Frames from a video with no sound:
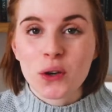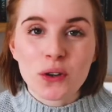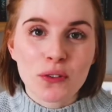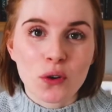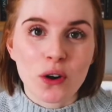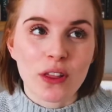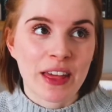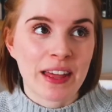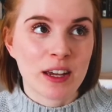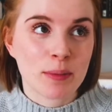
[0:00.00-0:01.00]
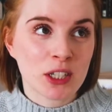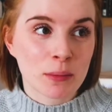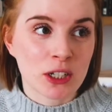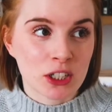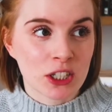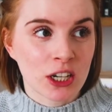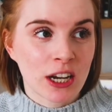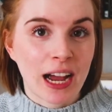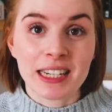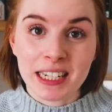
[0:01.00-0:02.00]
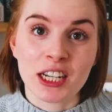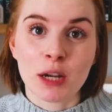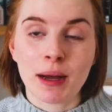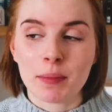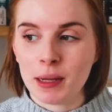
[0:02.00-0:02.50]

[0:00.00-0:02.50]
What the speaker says: Who'd have thought that there'd be so much I didn't know about